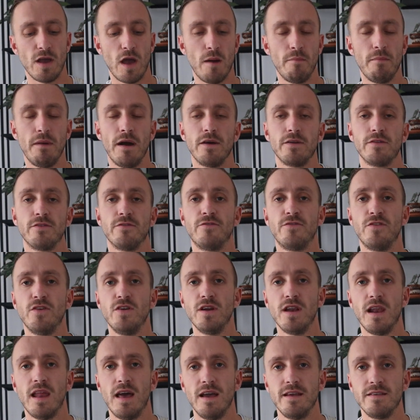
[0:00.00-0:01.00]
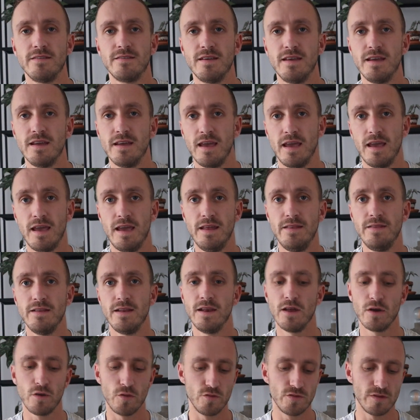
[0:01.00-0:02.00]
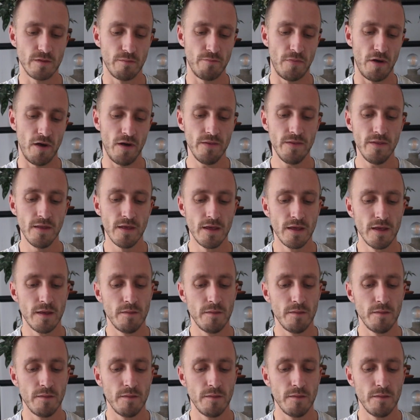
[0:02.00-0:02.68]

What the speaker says: about fertilizing in Lechuza Pon